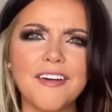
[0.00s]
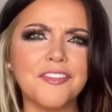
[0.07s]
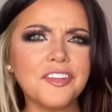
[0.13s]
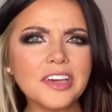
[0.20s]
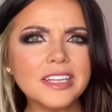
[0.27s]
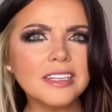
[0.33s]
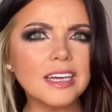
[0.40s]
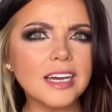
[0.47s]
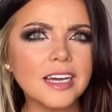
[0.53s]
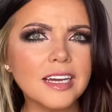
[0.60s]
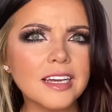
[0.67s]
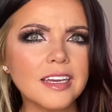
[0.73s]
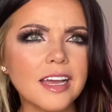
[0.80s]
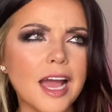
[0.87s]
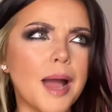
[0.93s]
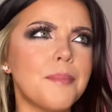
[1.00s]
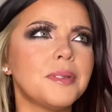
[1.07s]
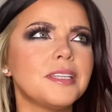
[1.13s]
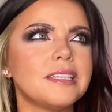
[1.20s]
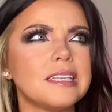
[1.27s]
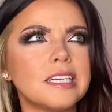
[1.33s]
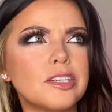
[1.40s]
feel like I'm a
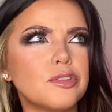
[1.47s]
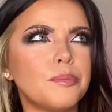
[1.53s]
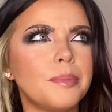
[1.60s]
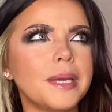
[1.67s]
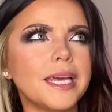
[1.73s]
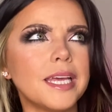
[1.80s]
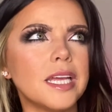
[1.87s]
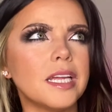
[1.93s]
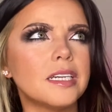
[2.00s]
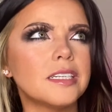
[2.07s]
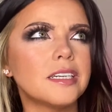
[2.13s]
little bit